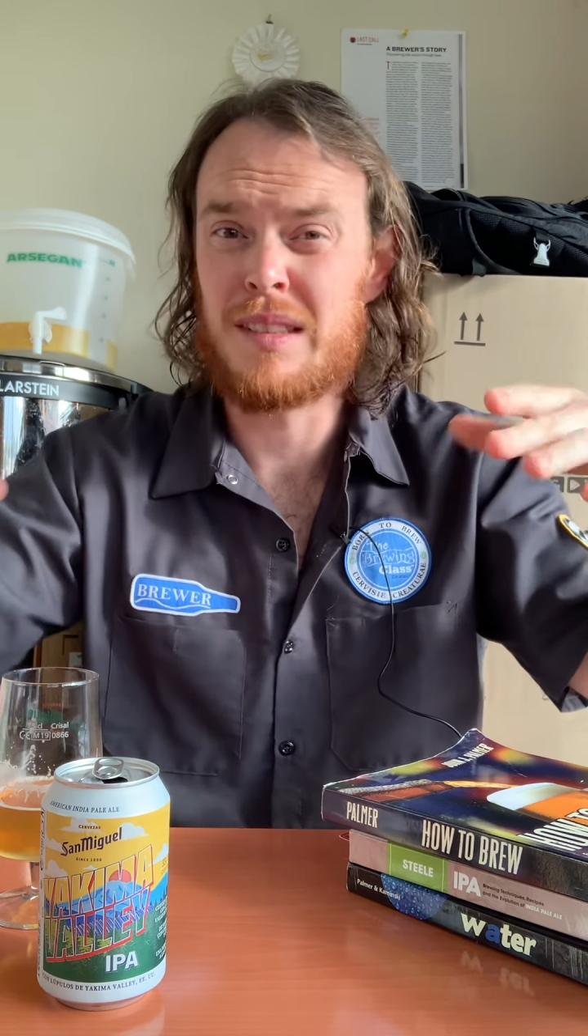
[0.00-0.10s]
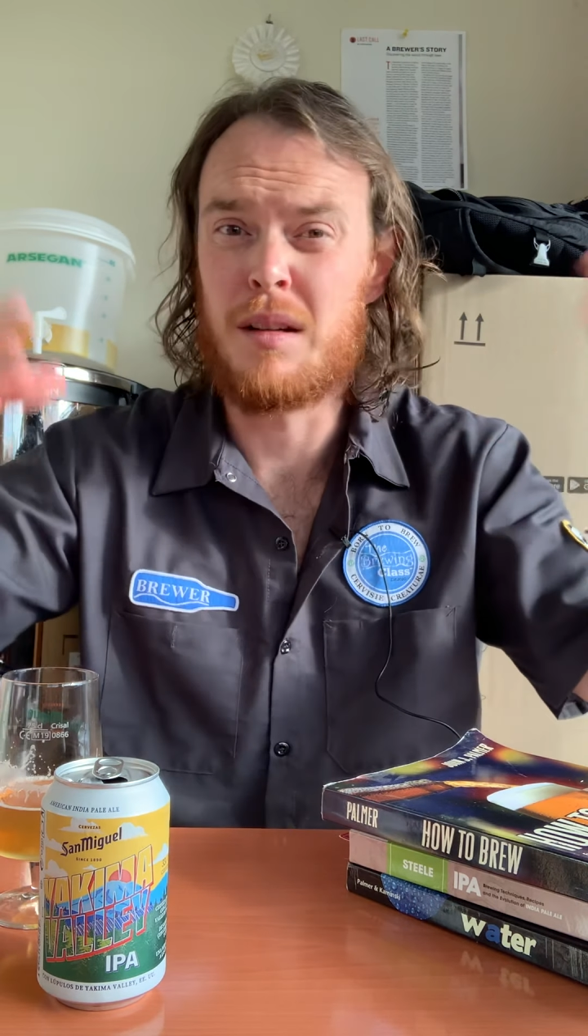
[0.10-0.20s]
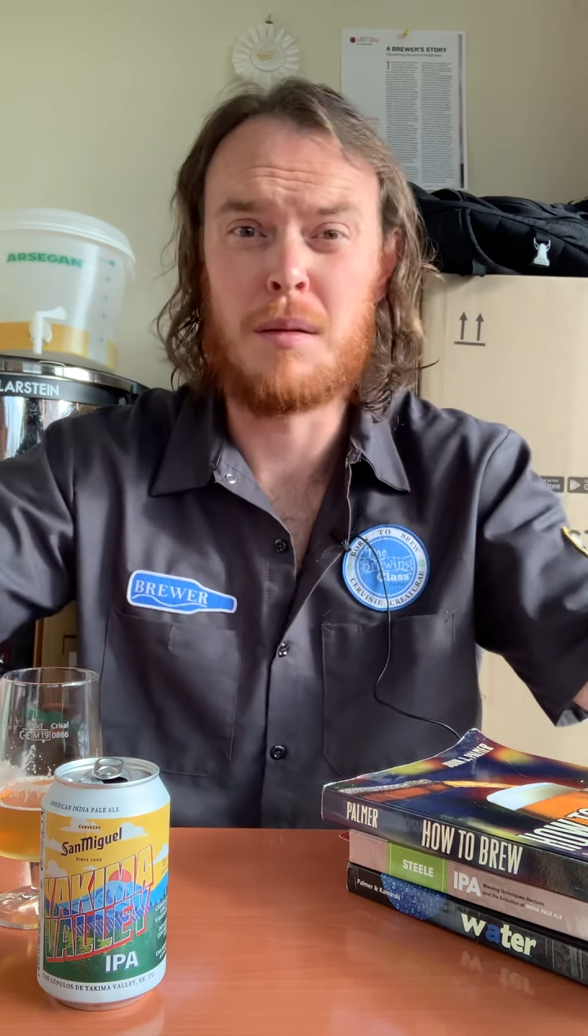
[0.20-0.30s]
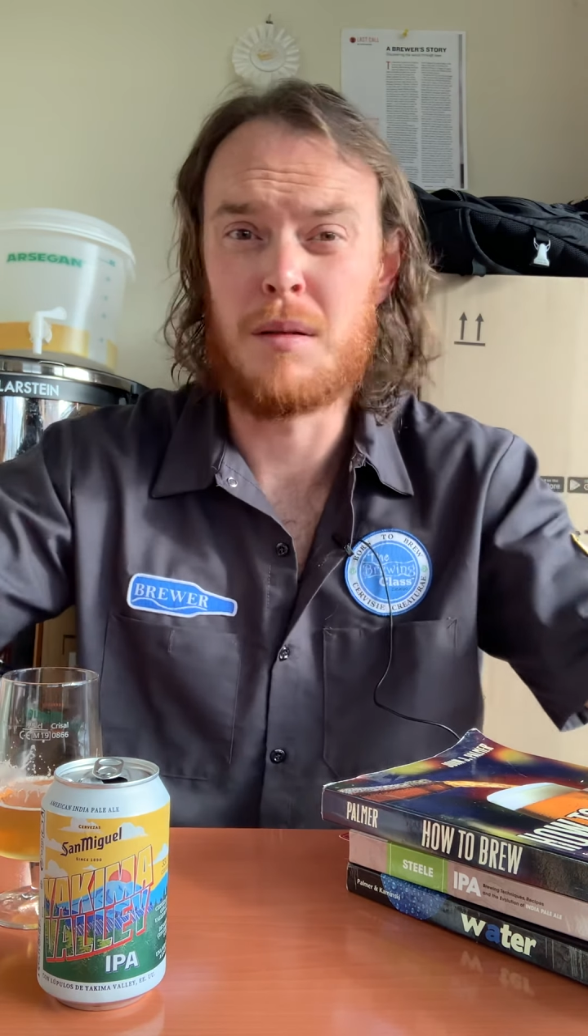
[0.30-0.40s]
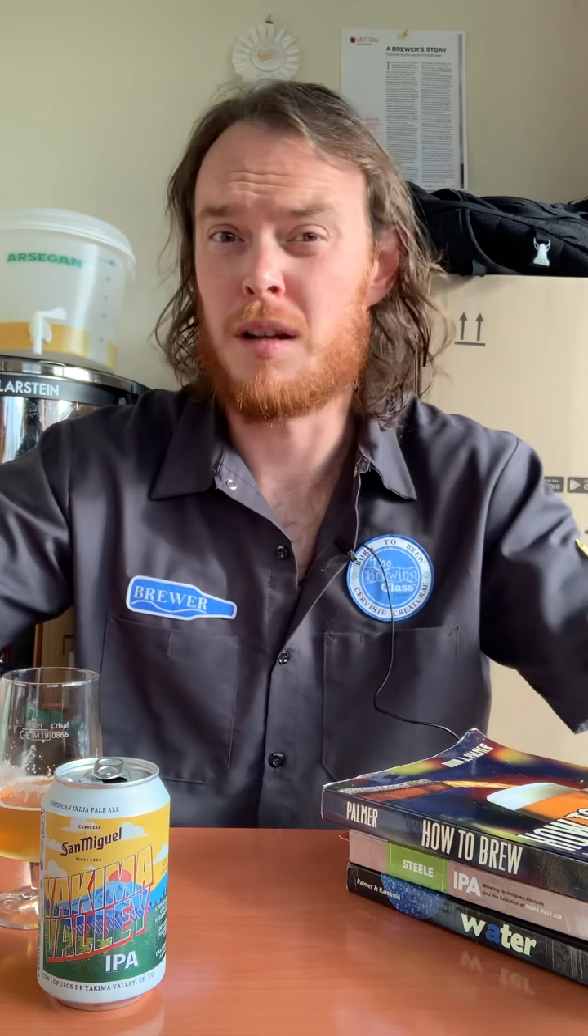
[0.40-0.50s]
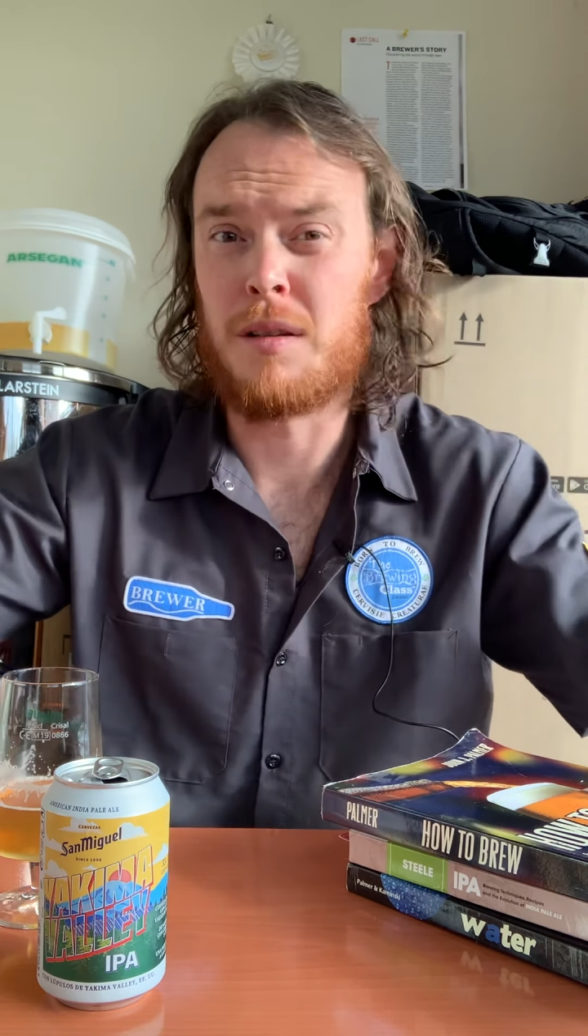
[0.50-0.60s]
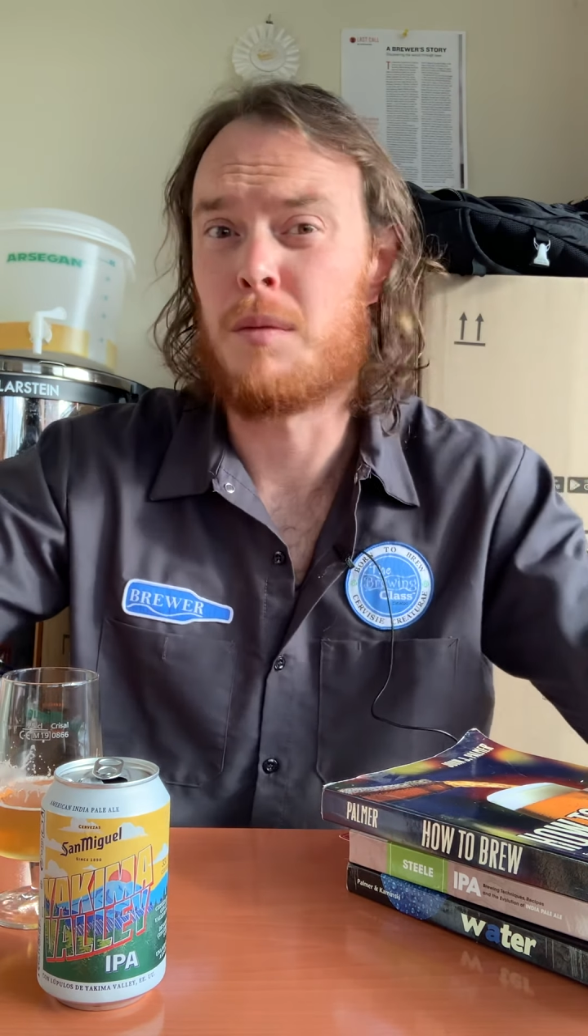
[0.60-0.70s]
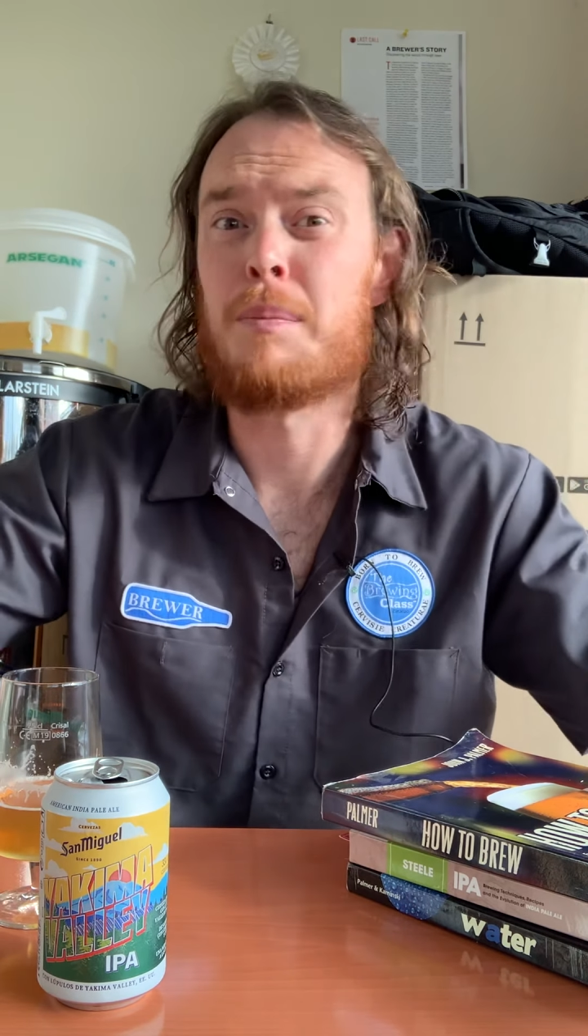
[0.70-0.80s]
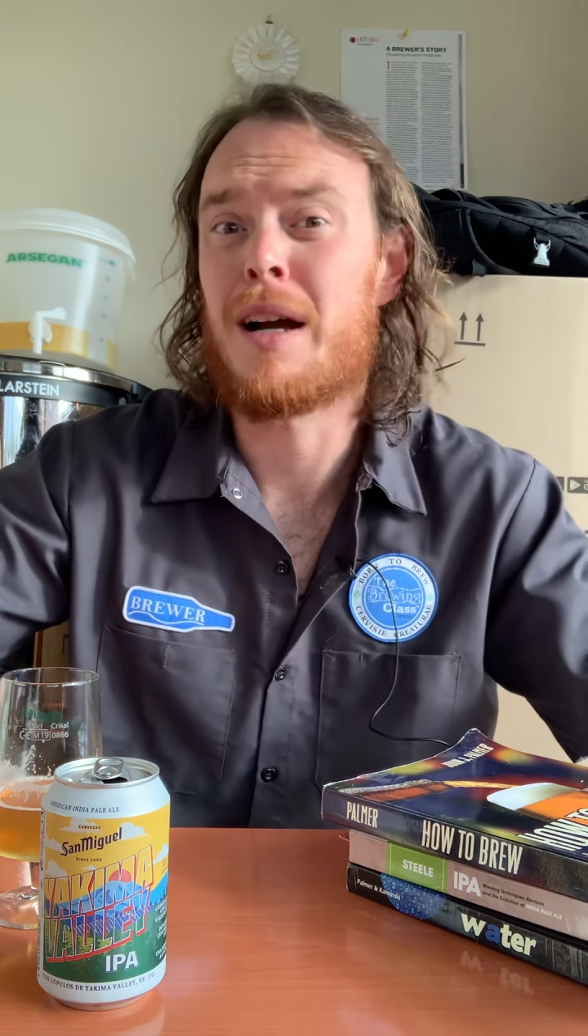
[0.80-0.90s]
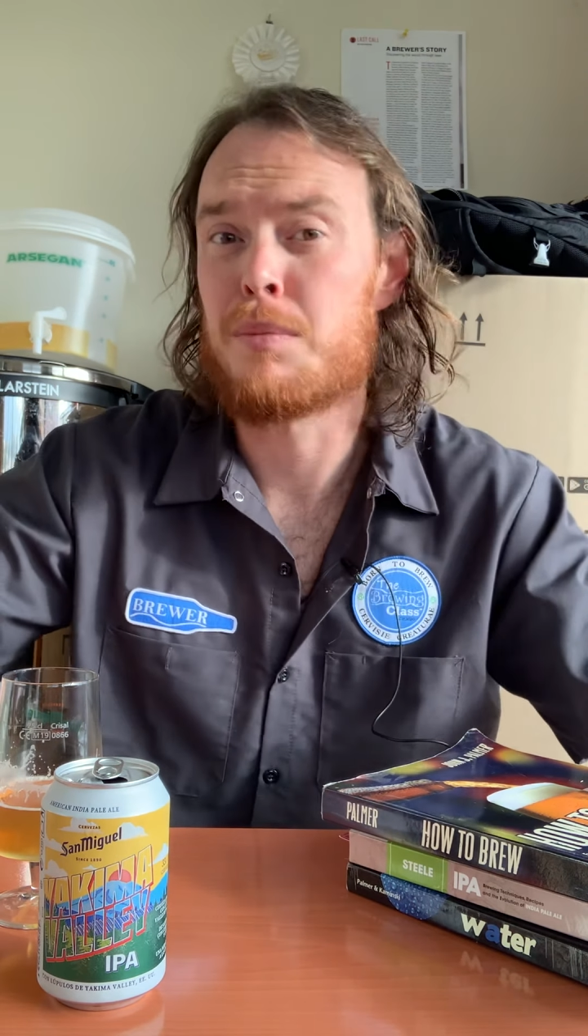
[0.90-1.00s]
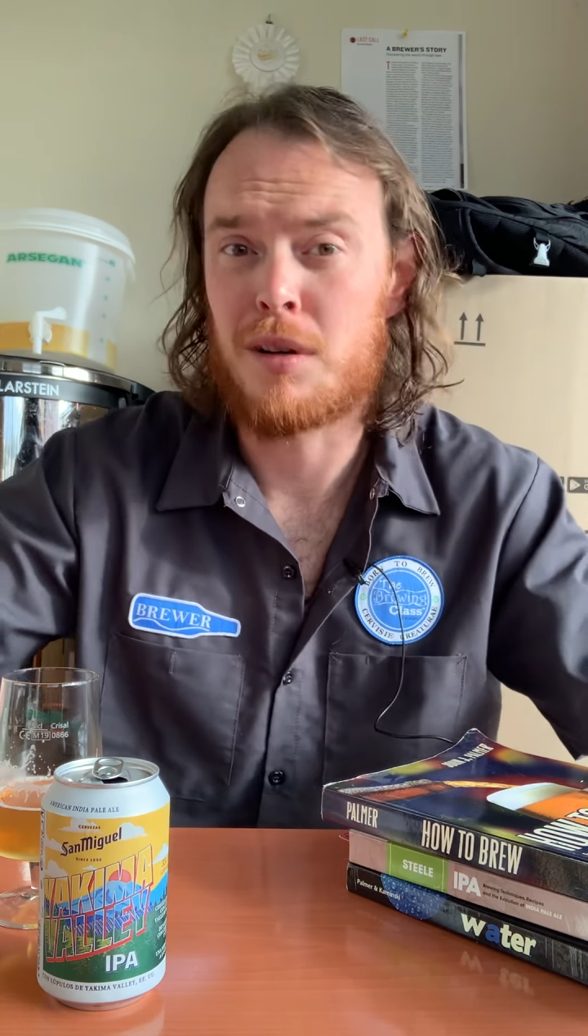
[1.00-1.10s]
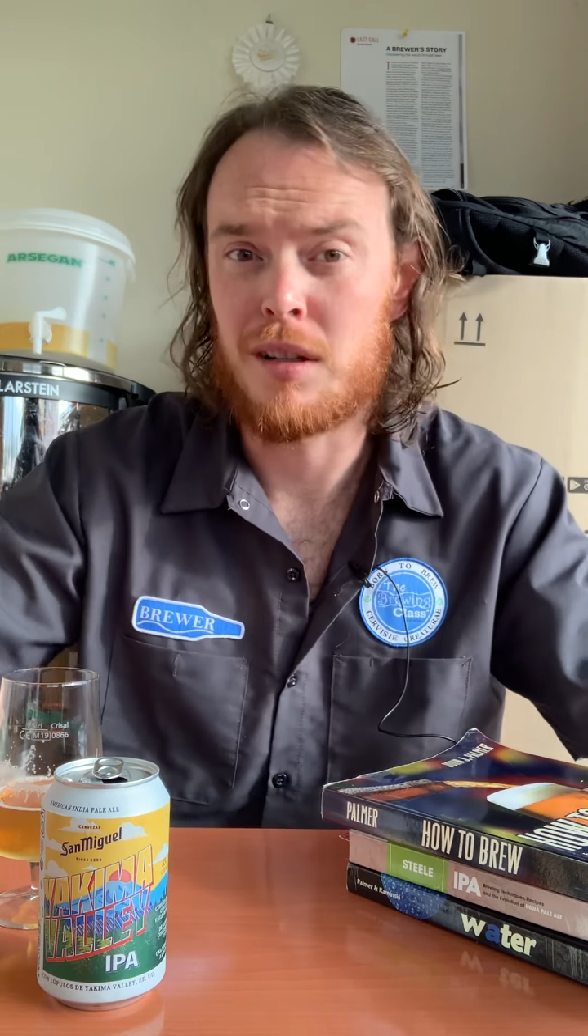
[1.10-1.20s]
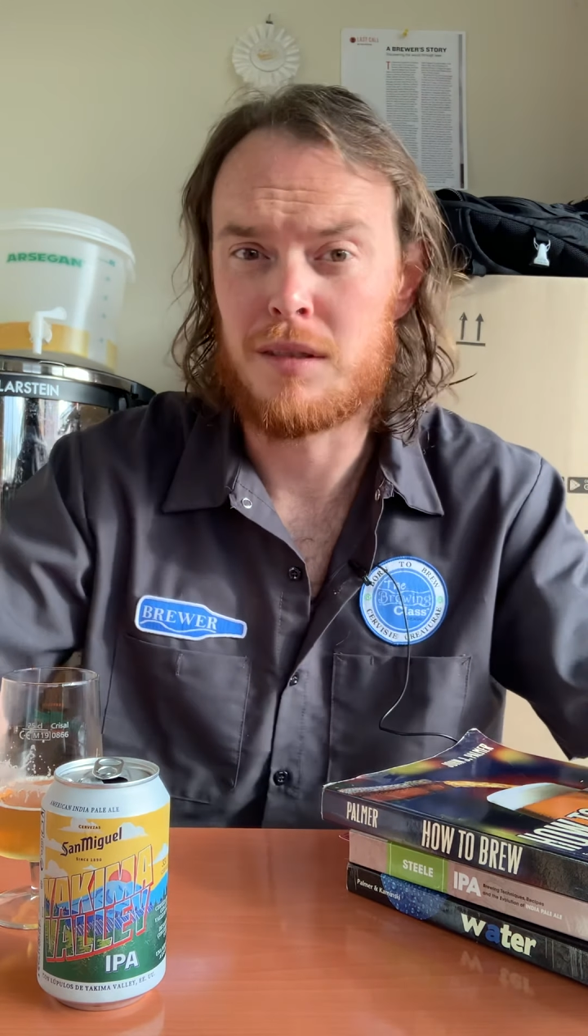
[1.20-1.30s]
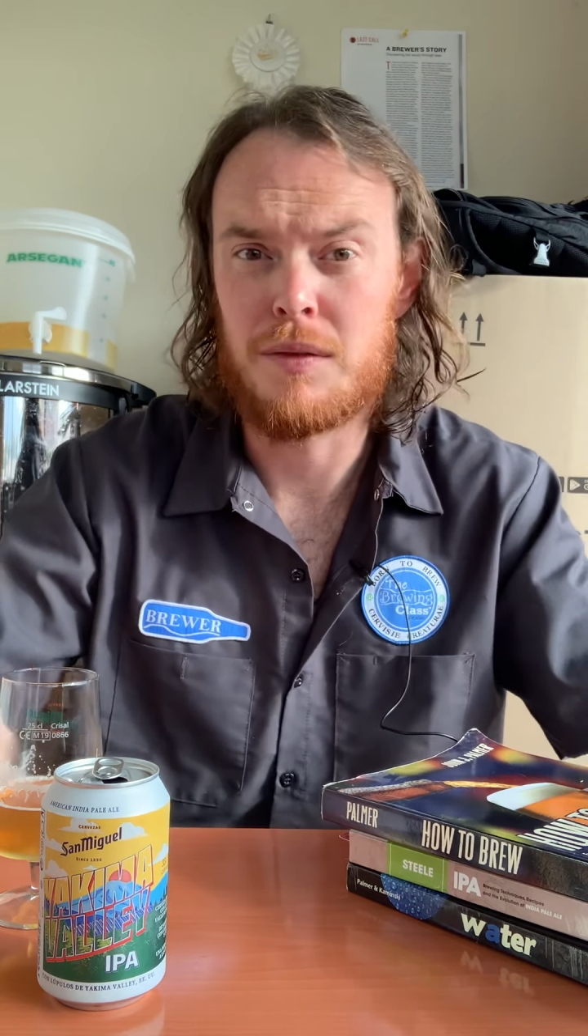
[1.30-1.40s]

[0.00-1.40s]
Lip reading: byproduct